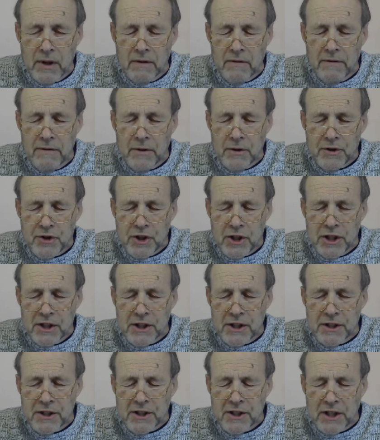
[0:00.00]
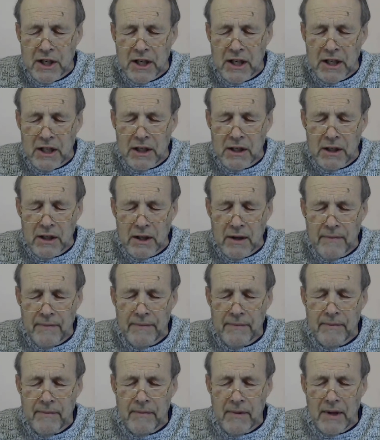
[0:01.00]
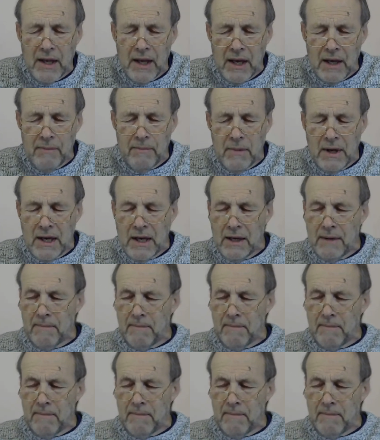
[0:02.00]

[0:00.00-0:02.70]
For Jesus' sake, amen.